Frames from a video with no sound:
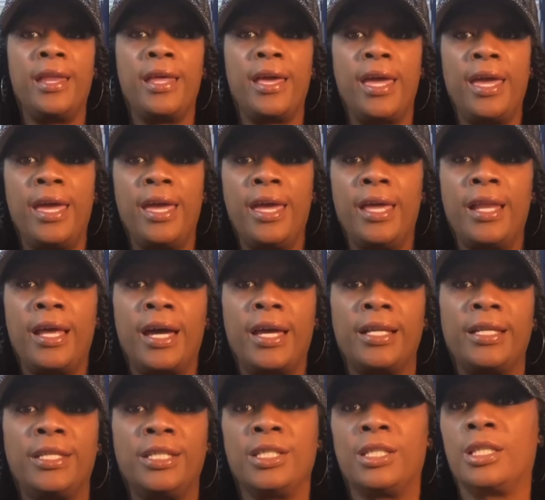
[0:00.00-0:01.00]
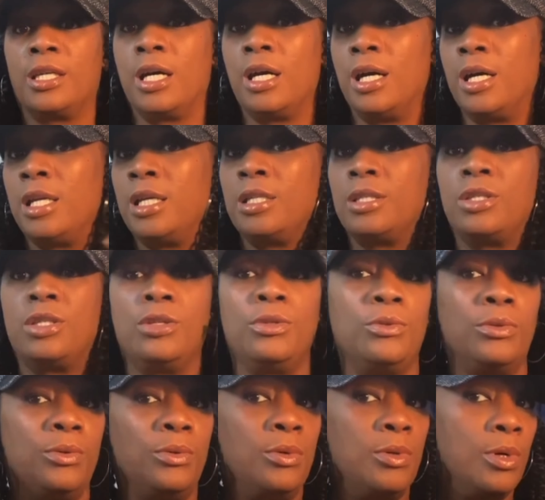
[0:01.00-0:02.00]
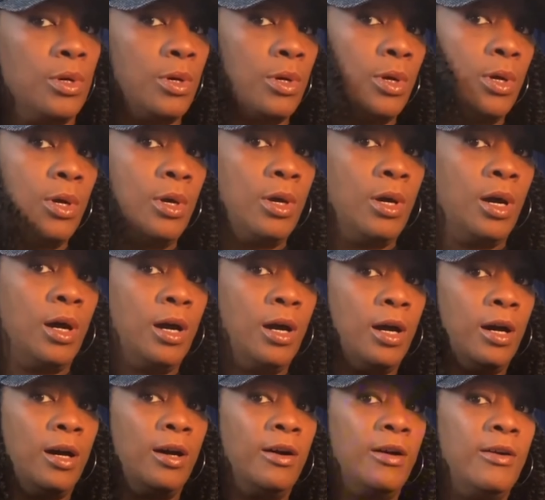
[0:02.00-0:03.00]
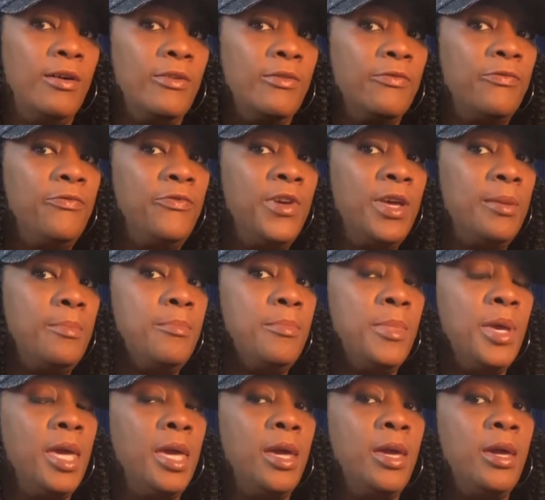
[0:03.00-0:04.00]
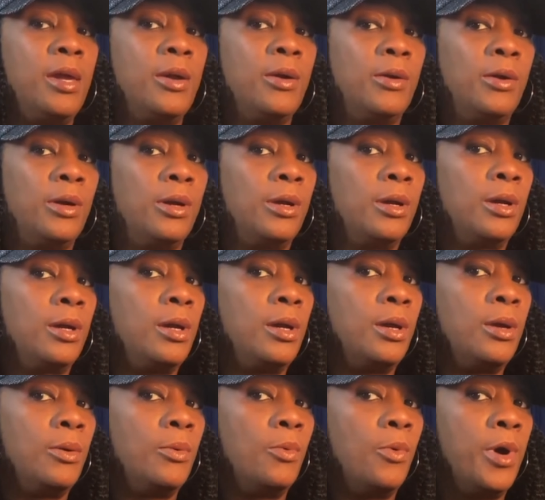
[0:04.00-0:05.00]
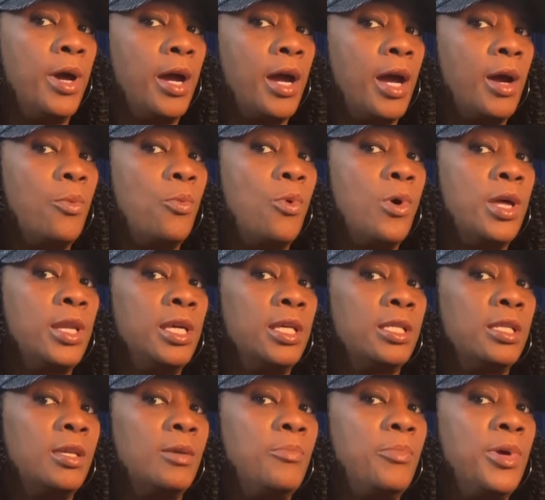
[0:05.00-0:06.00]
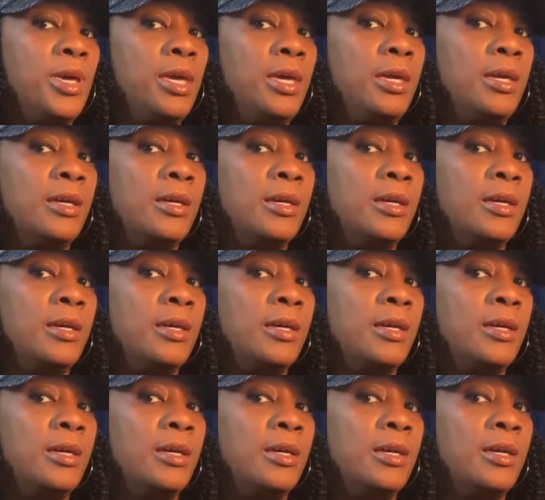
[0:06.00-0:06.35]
and I just cut it to fit me where I want it to be.